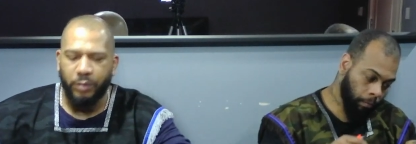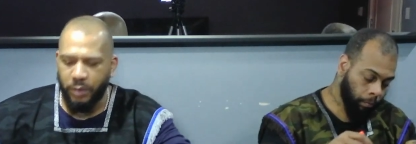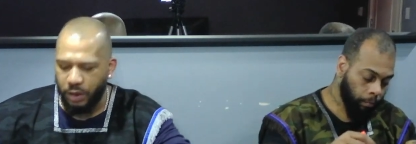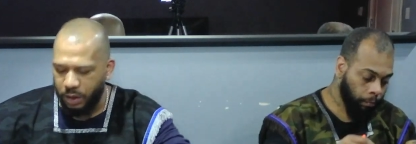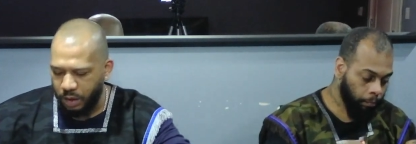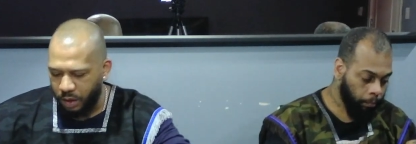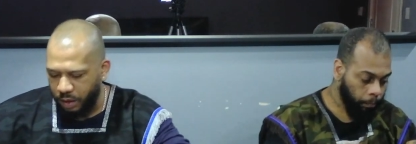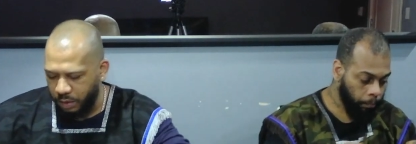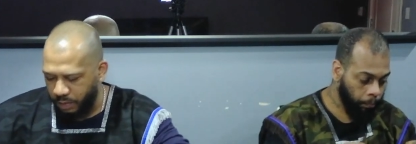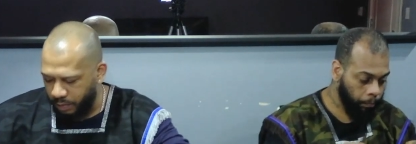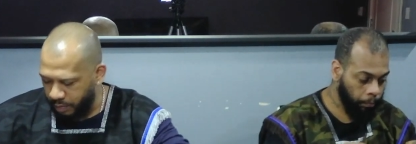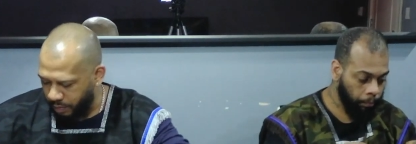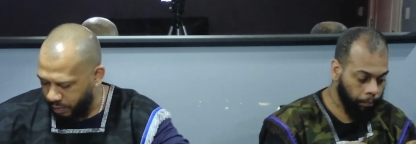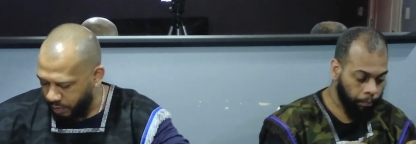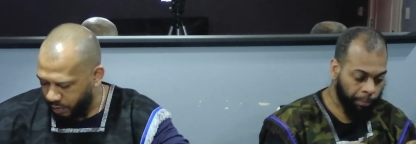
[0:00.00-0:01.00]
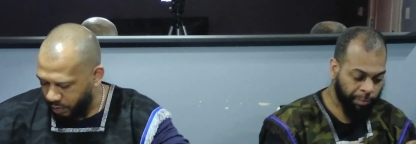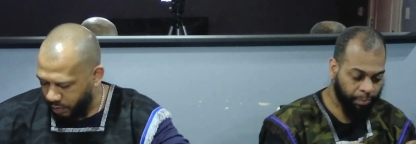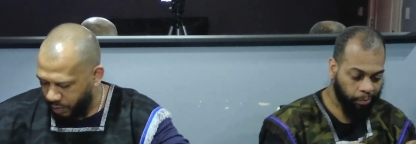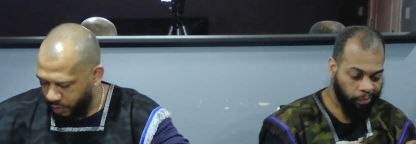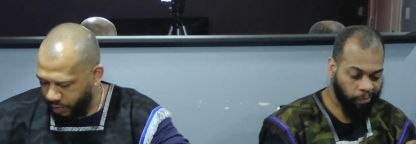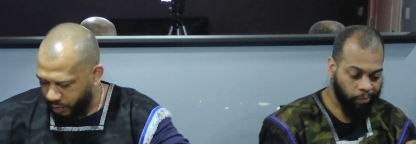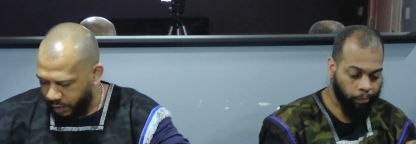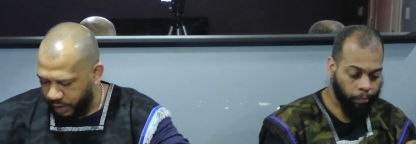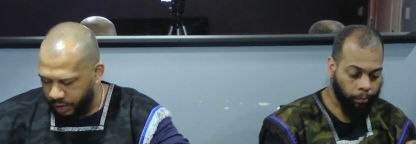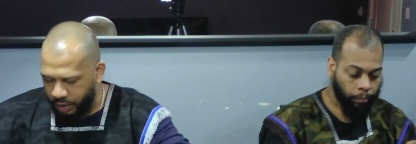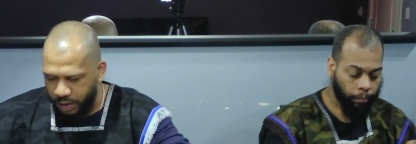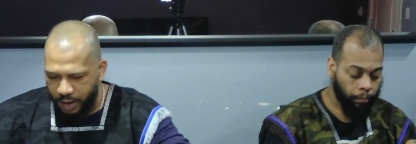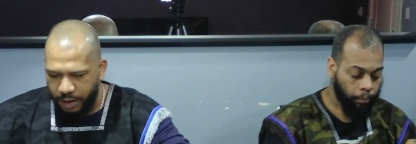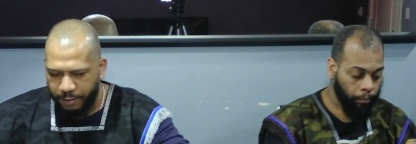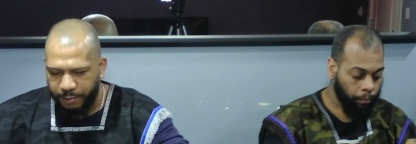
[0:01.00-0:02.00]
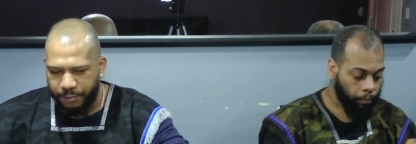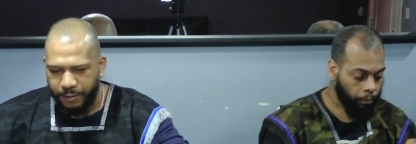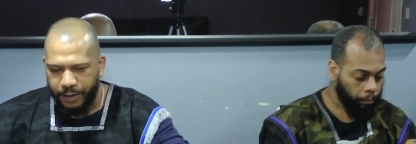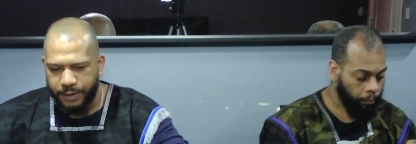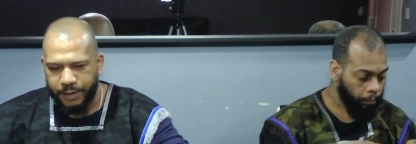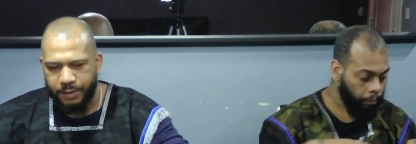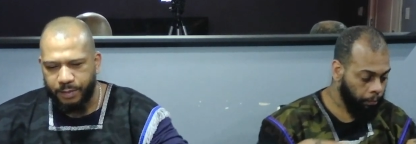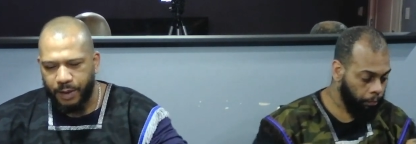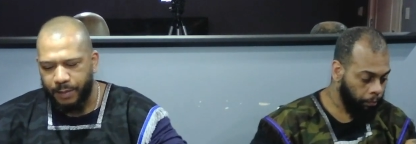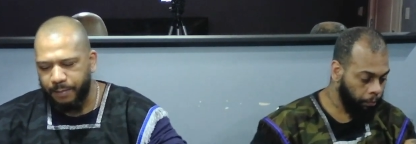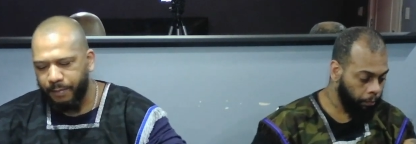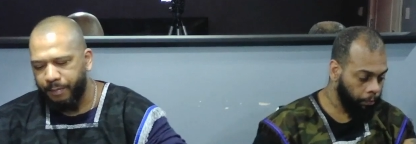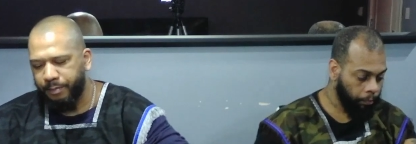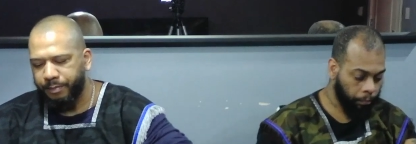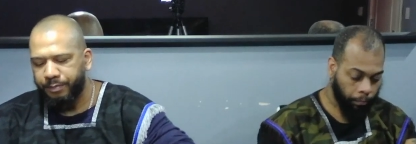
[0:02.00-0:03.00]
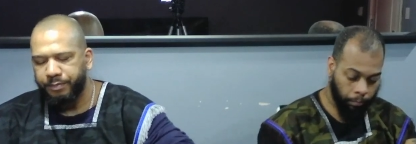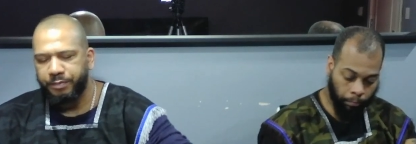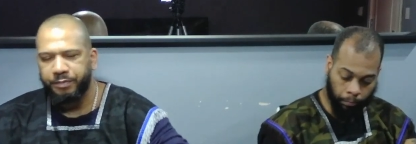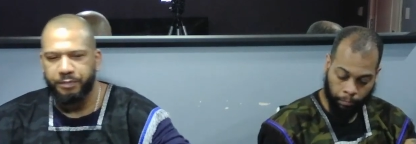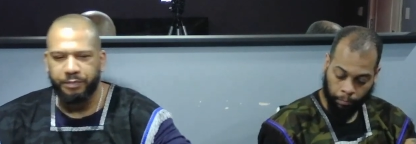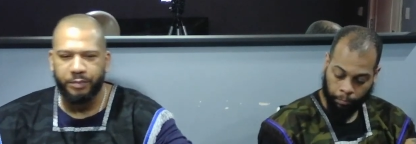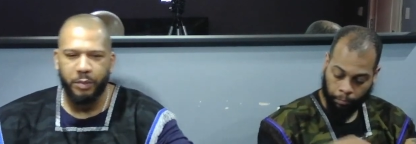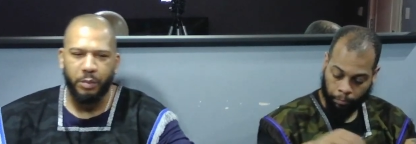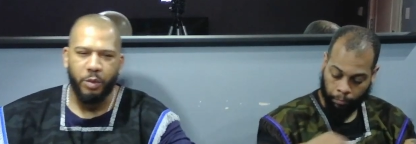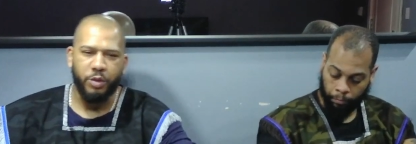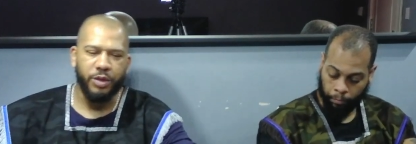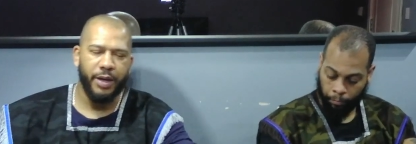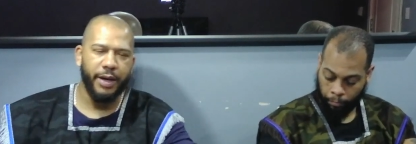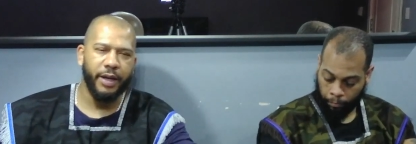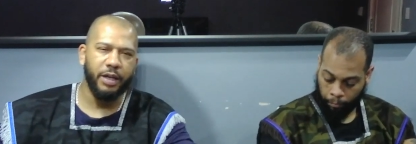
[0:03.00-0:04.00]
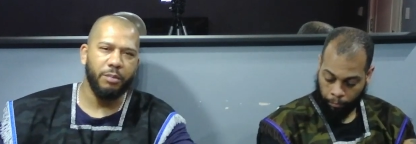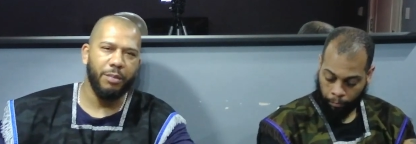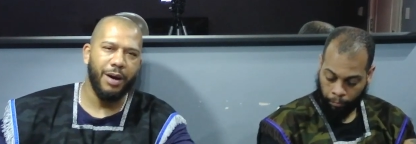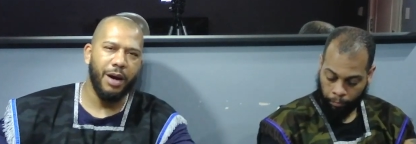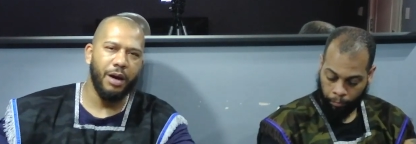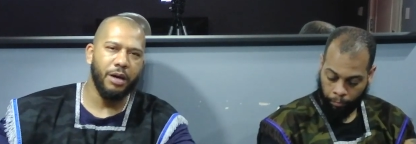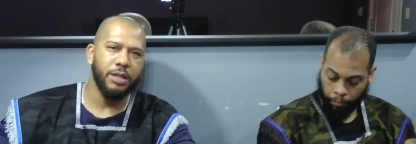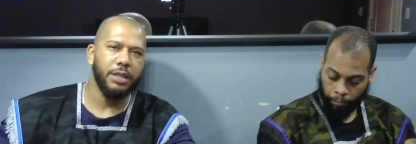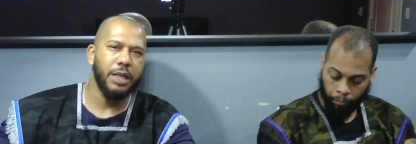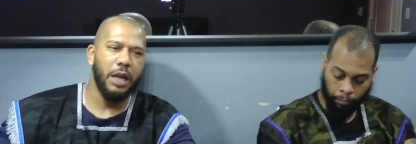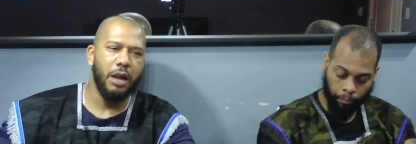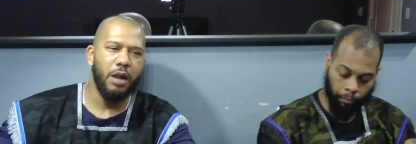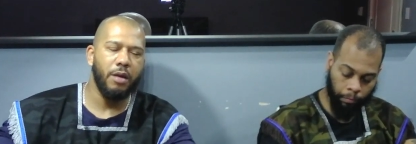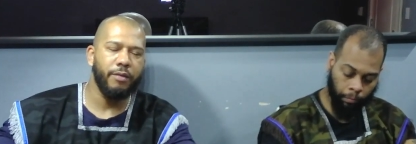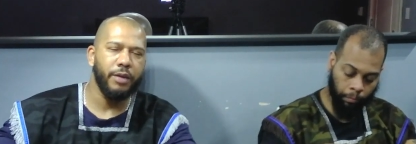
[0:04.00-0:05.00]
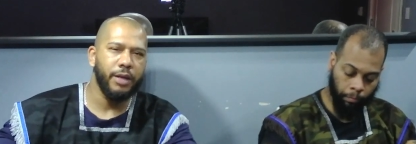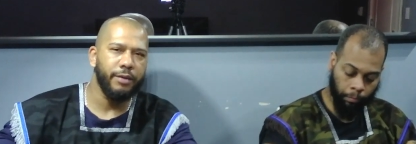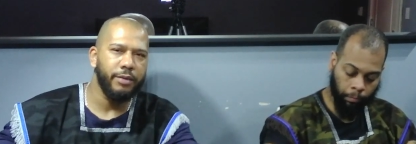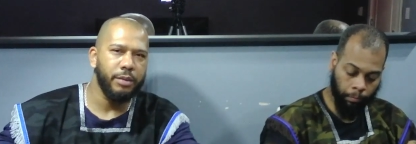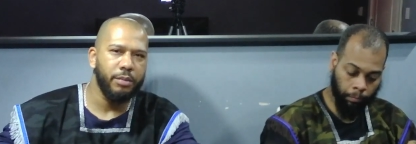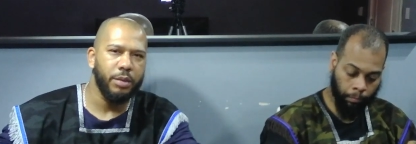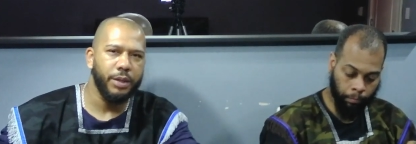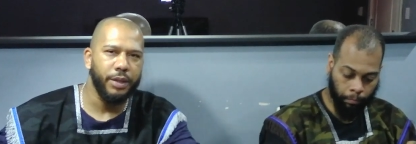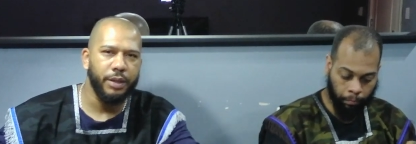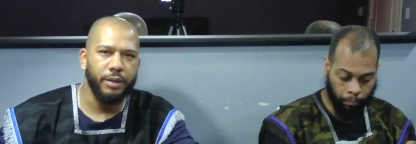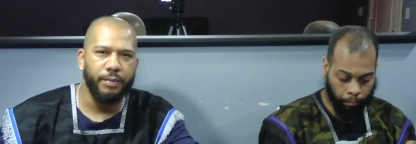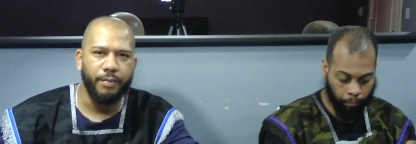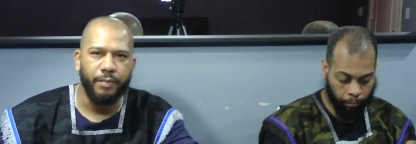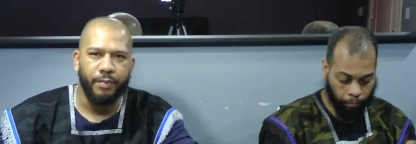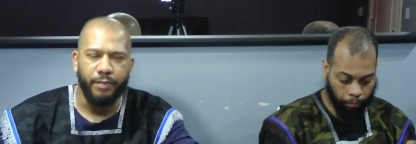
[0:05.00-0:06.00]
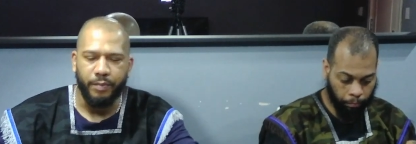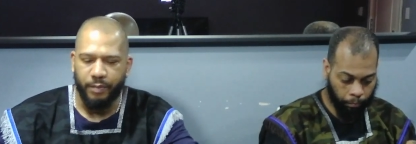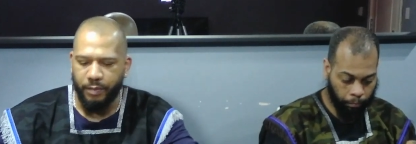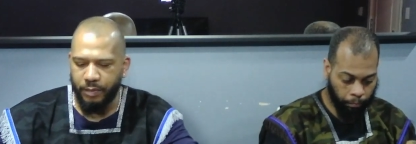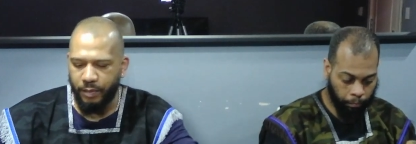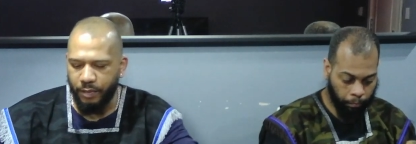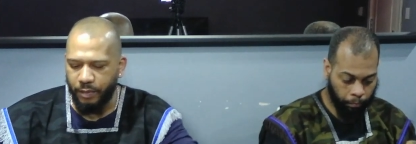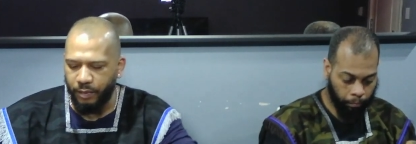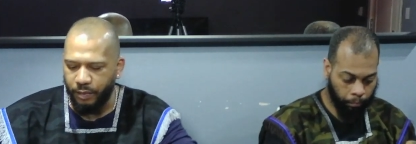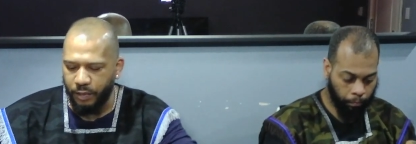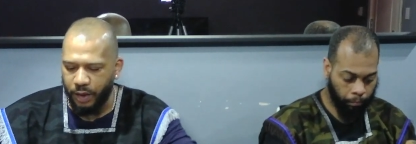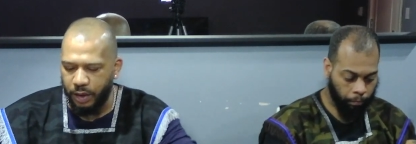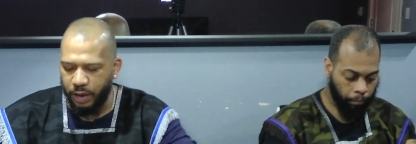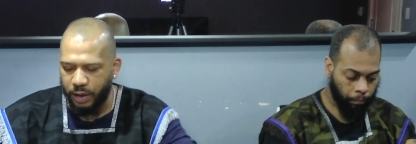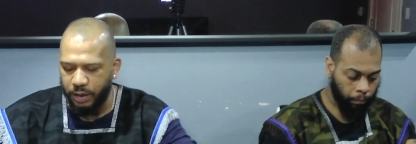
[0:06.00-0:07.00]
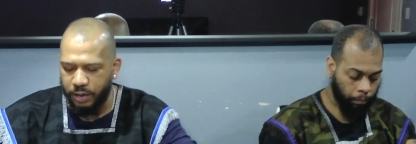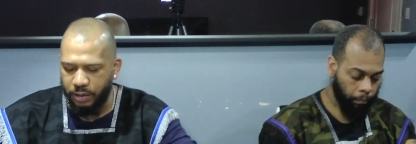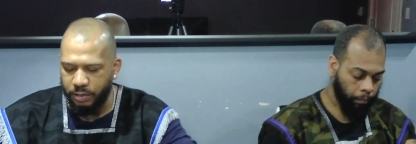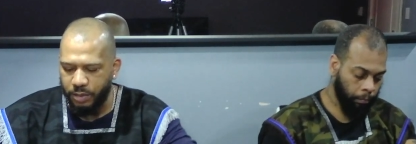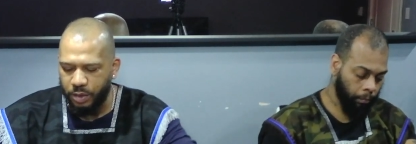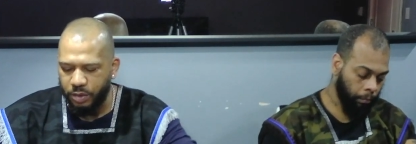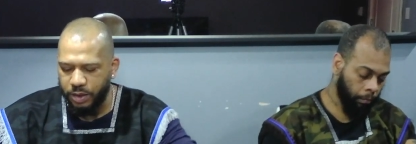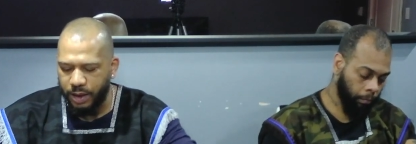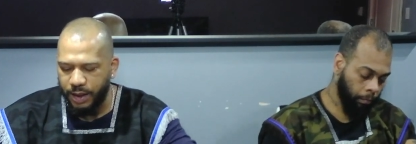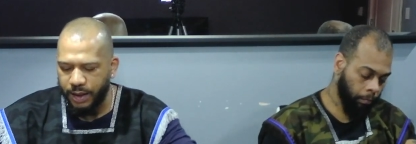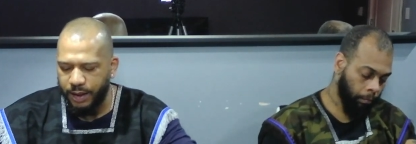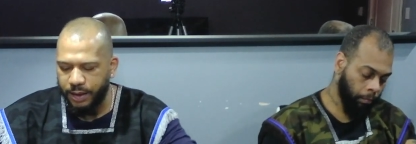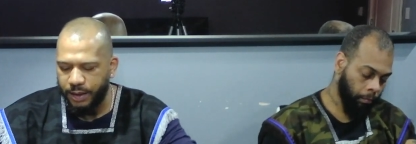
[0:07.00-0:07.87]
Speaker 1: Okay, they're not our friends, man. The Most High ain't about us loving everybody. Okay, the Most High